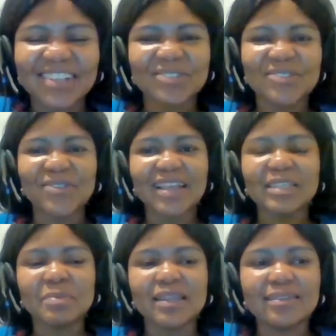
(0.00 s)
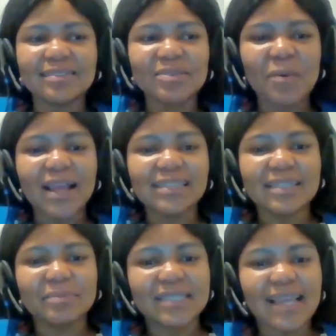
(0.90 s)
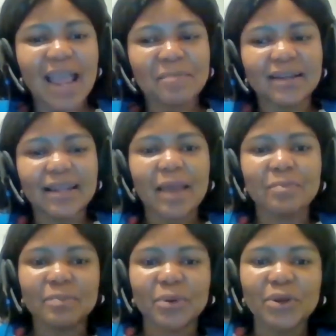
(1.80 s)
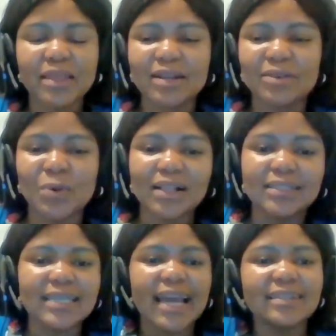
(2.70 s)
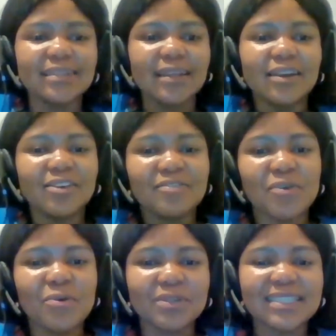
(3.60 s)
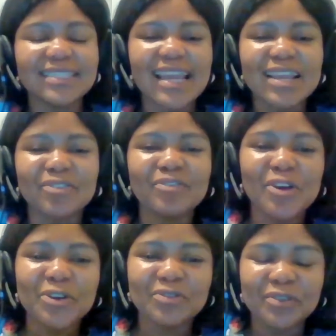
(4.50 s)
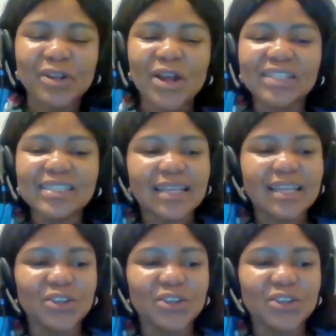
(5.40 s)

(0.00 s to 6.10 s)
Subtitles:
Sure, that's been quite some time, and happy birthday and well done for staying afloat for the last 10